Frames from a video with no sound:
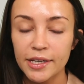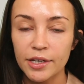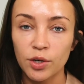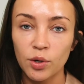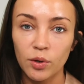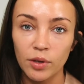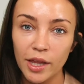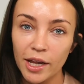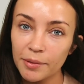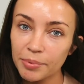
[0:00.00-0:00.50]
I
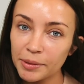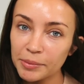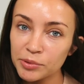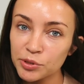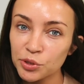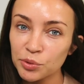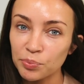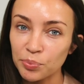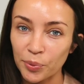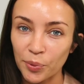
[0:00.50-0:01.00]
know a lot of people
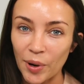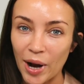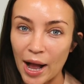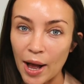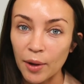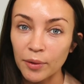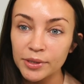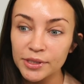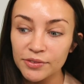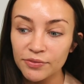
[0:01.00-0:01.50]
do
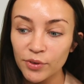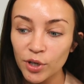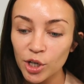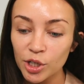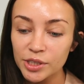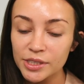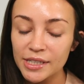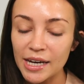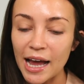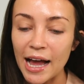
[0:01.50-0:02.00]
brows
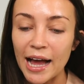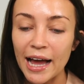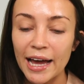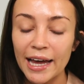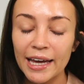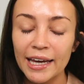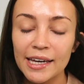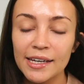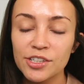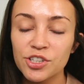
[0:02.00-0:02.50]
first.
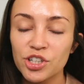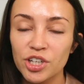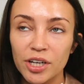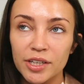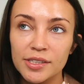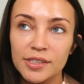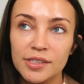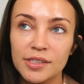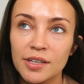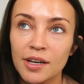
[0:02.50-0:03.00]
I
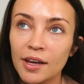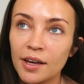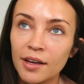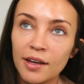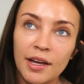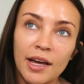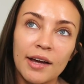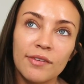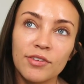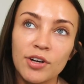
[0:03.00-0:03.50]
just
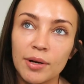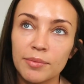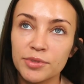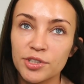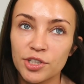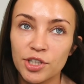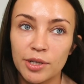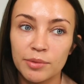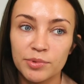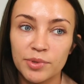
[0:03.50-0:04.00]
have come
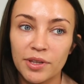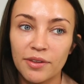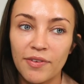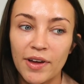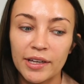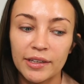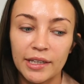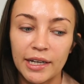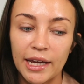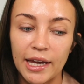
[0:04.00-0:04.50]
to terms with the
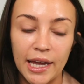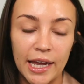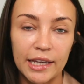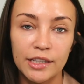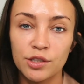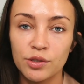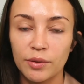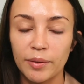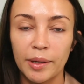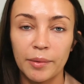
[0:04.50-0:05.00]
fact that I
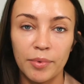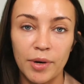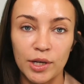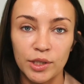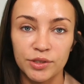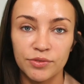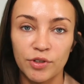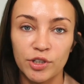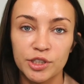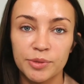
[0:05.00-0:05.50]
hate doing my
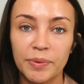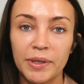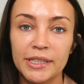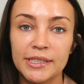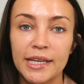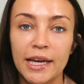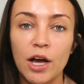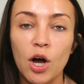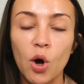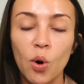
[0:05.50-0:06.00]
brows first
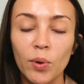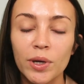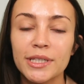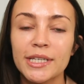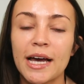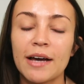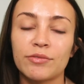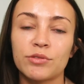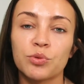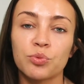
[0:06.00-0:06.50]
because I always
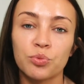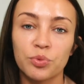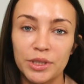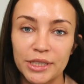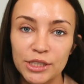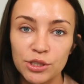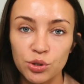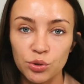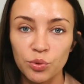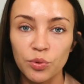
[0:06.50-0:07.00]
have to
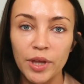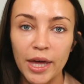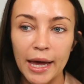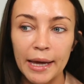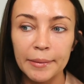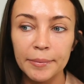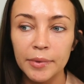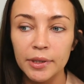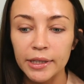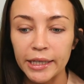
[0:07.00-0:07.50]
redo
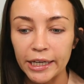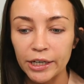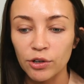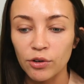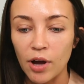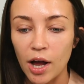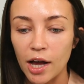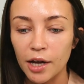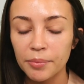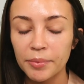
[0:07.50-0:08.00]
them
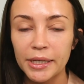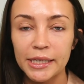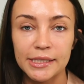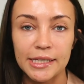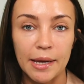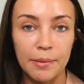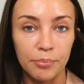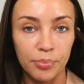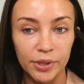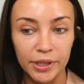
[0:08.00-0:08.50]
later on because
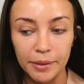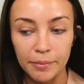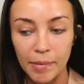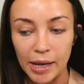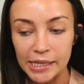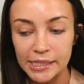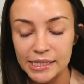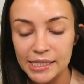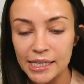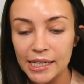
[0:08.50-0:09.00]
I'm pretty
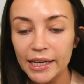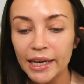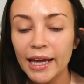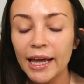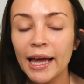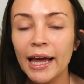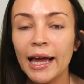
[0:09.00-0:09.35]
messy.